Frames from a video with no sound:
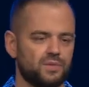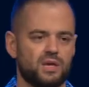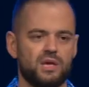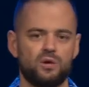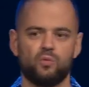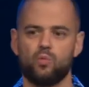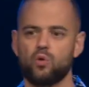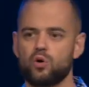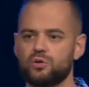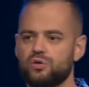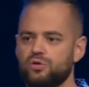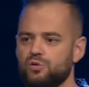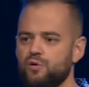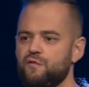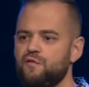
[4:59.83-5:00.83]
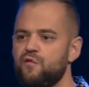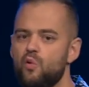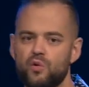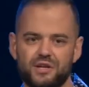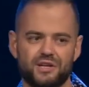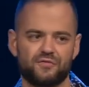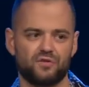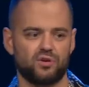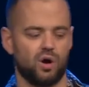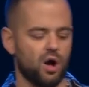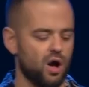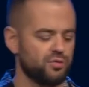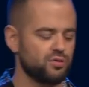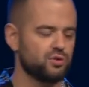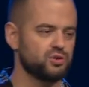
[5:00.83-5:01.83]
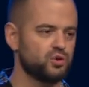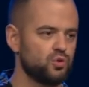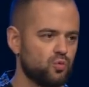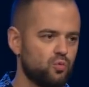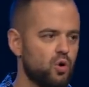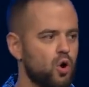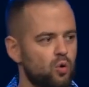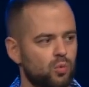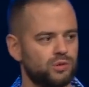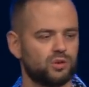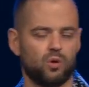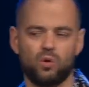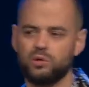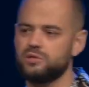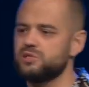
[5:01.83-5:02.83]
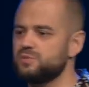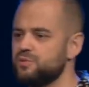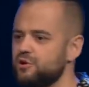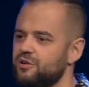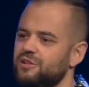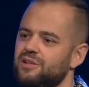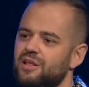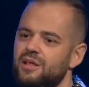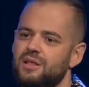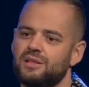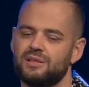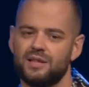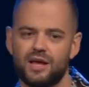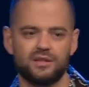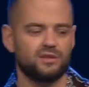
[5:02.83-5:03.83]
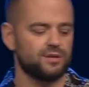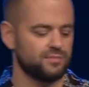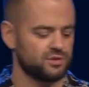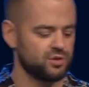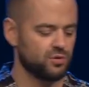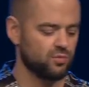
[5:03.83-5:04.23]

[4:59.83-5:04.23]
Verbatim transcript: He worked through forty different authors who wrote what the Holy Spirit led them to